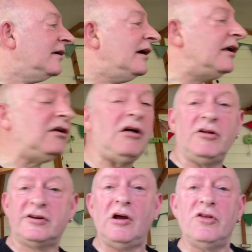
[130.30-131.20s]
And I'll
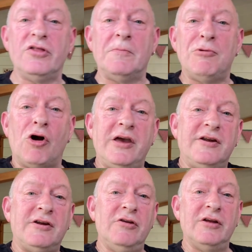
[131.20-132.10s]
show the Bloch
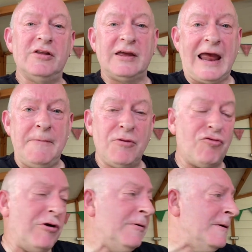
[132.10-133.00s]
issue that came
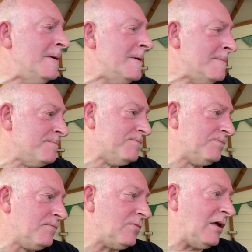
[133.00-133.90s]
through,
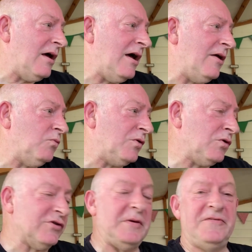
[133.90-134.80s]
which will
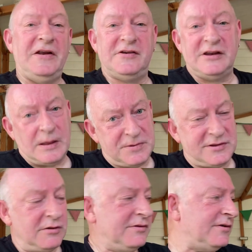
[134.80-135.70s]
also be featured in
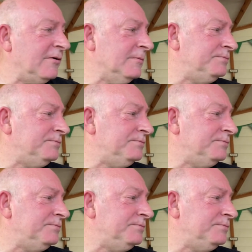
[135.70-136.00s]
episode 2.